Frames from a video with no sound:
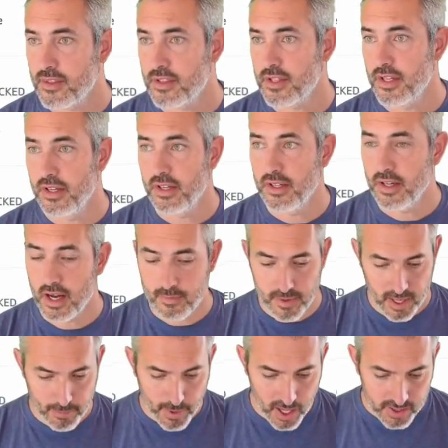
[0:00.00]
So I'm
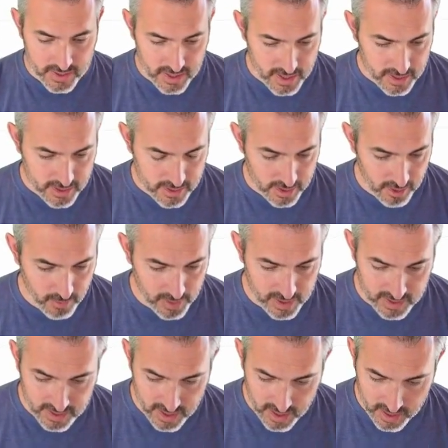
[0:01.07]
gonna pause this, and when
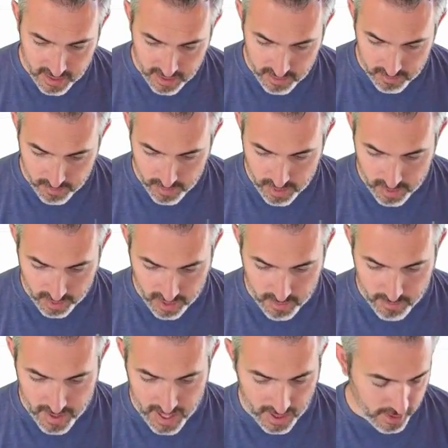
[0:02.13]
it's done, I'll come
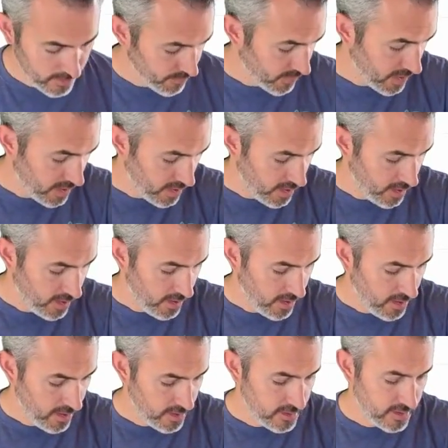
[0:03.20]
back.
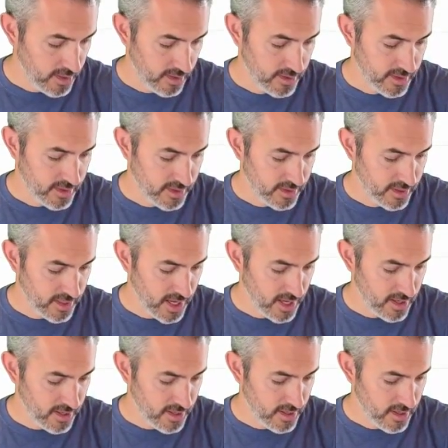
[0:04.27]
See, it's
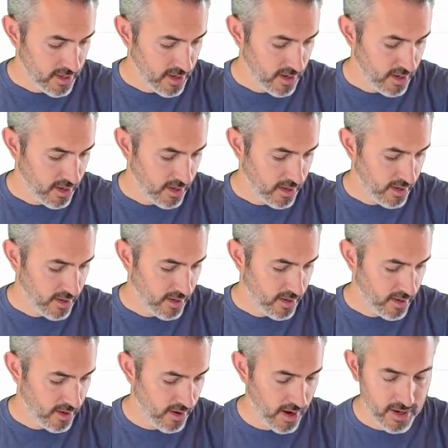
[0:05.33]
10,
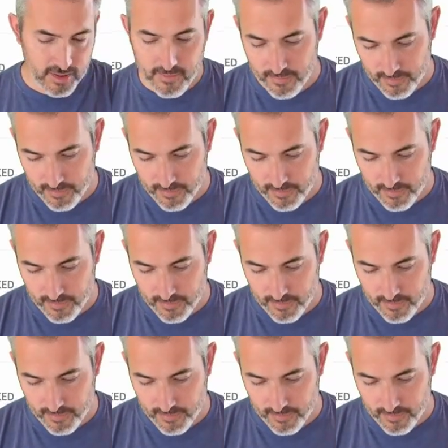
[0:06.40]
all right.